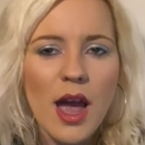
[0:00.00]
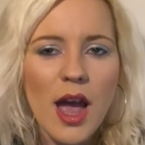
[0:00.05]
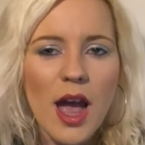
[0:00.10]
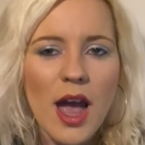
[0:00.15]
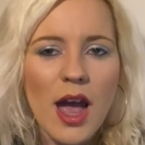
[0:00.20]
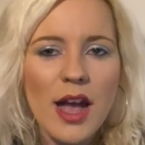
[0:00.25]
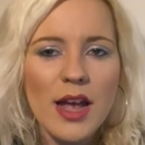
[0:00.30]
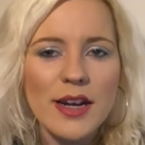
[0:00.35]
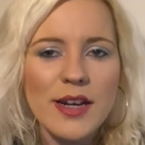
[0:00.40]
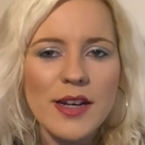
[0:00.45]

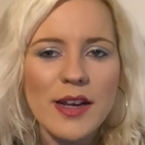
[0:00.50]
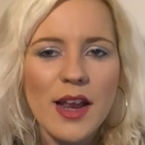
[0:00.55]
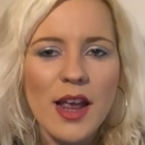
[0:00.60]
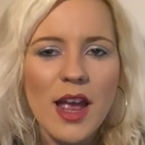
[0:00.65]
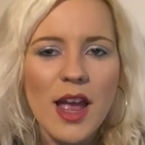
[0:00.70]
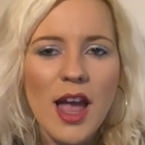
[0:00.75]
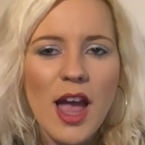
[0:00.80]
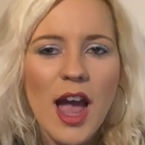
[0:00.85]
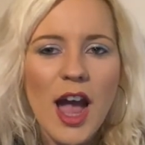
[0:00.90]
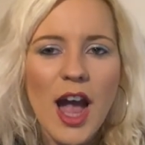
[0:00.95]
And
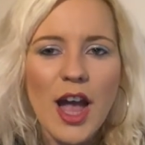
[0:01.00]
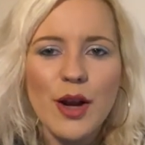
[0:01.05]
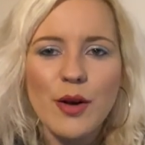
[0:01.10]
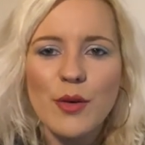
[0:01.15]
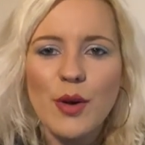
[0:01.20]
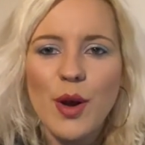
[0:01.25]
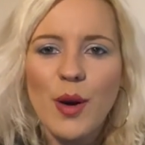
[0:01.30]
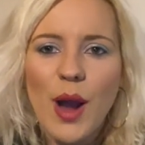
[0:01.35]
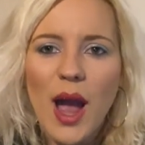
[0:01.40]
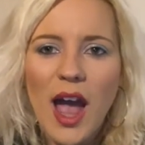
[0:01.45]
I don't
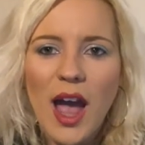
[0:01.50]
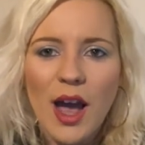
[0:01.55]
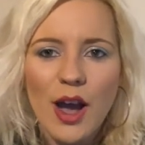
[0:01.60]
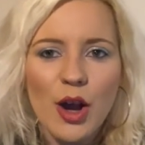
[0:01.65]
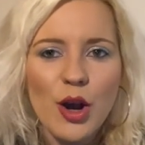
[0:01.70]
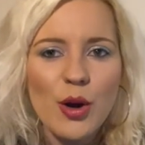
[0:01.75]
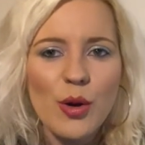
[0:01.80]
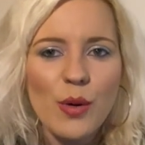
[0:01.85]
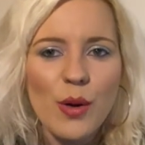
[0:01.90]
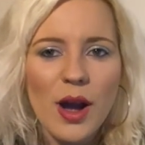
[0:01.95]
know
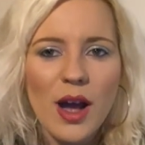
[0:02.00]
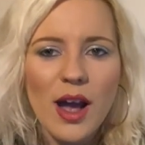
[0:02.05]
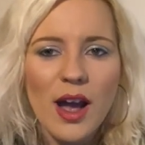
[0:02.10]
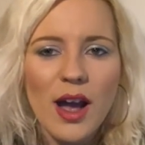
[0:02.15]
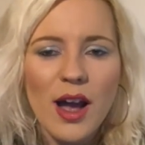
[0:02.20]
how